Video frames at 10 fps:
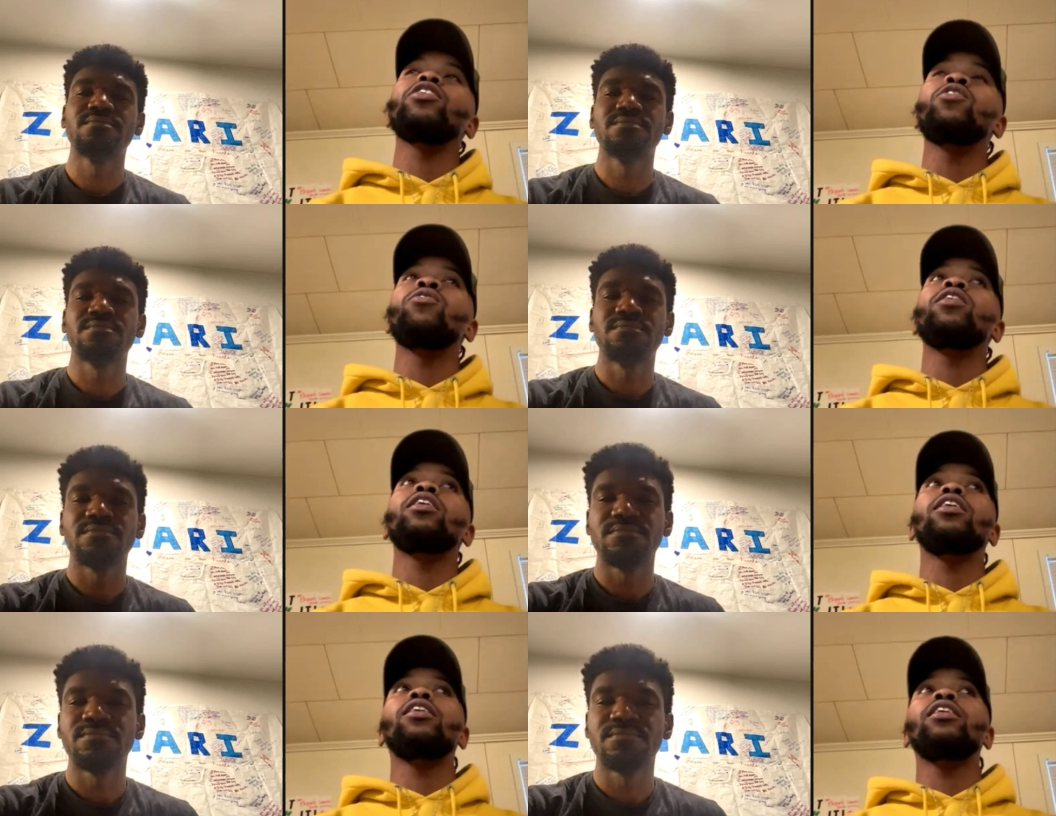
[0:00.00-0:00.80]
Speaker 1: going
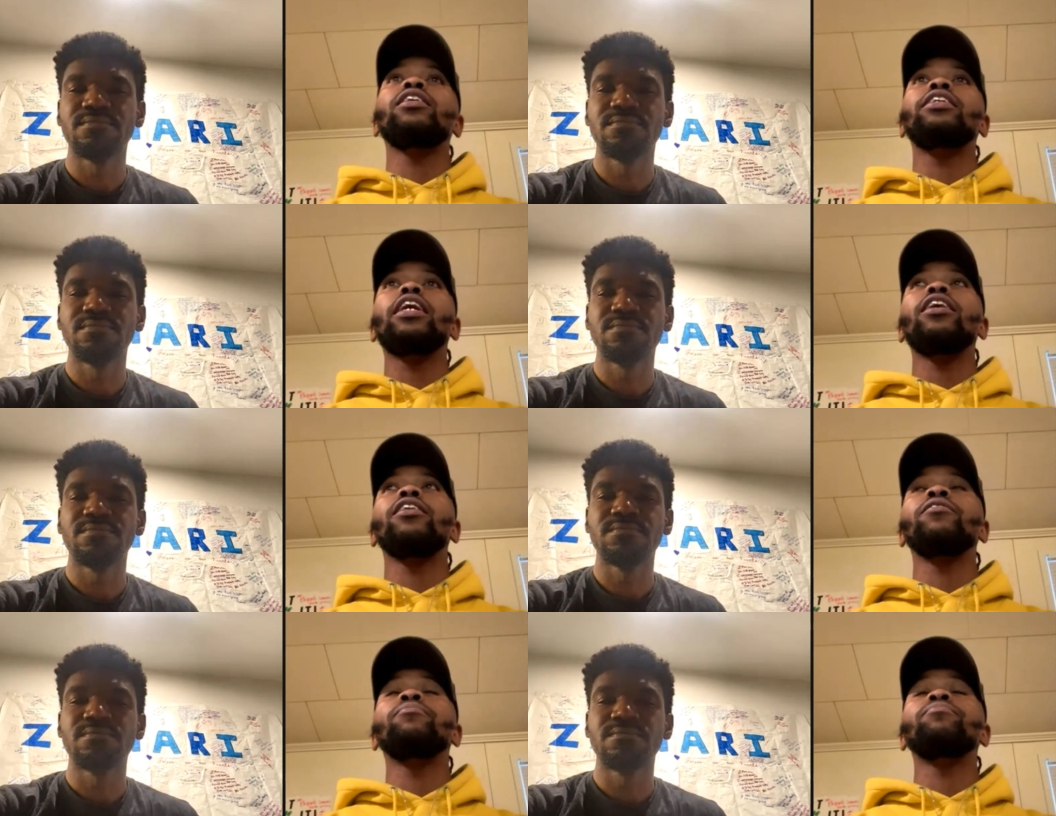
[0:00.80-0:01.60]

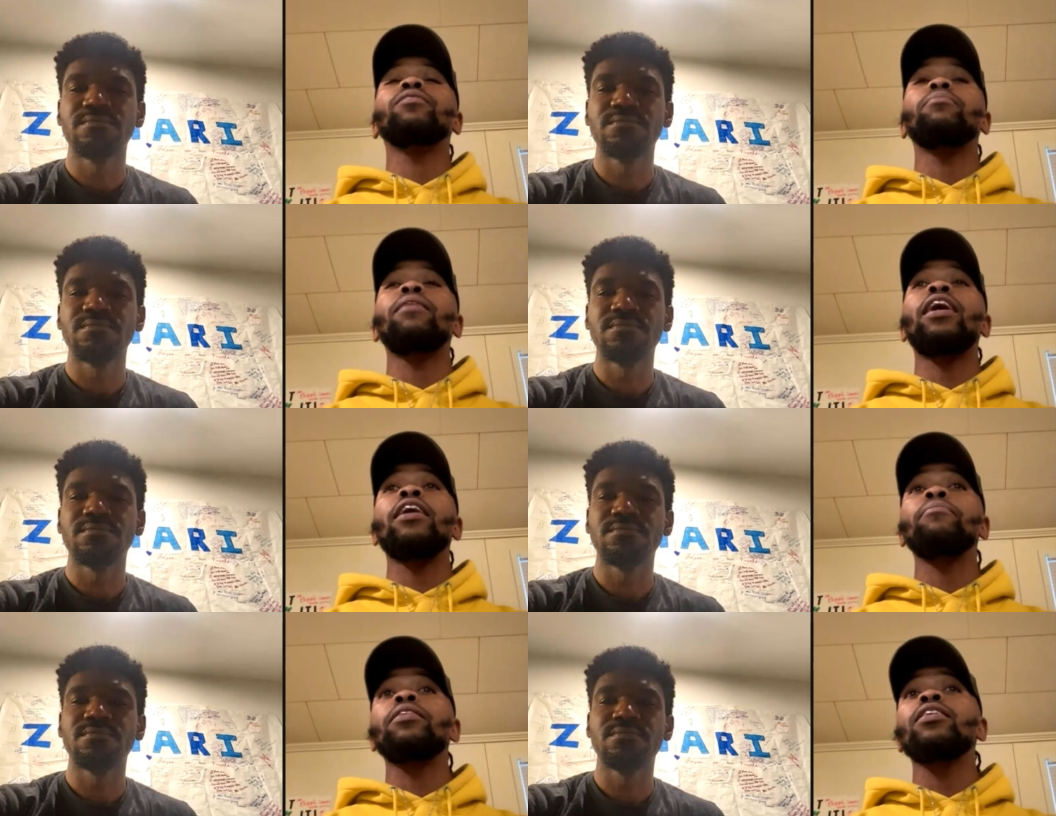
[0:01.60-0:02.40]

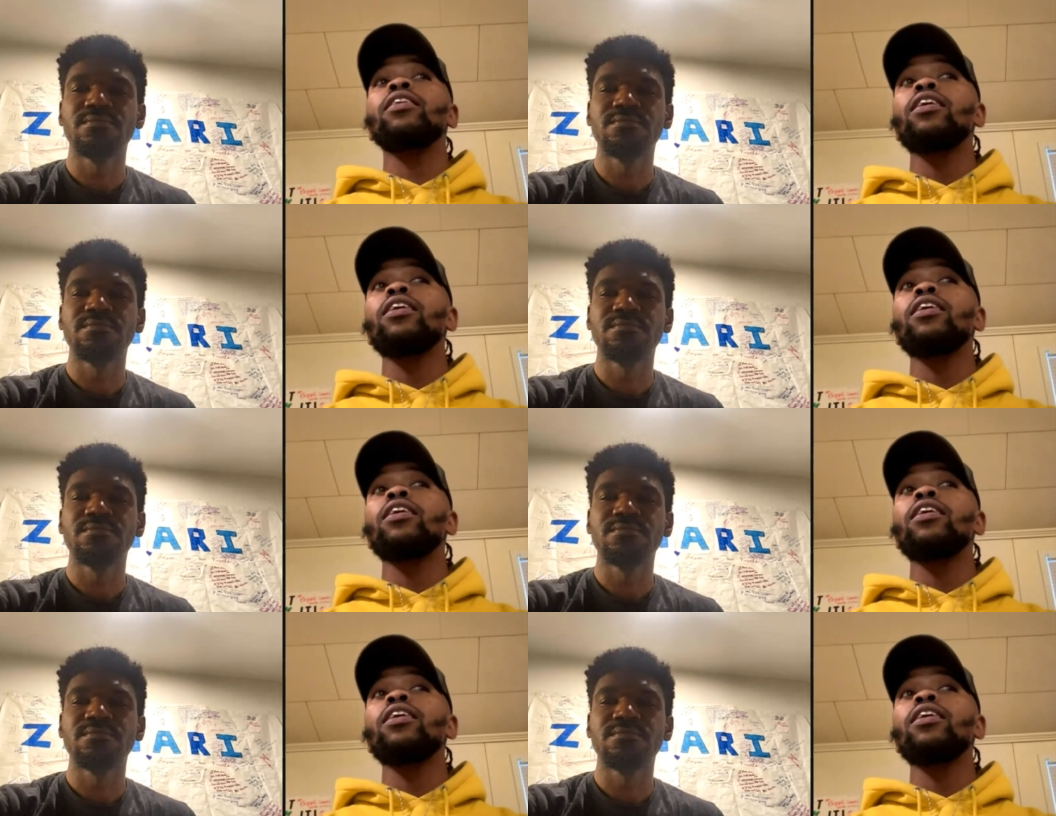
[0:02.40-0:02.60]
Miami.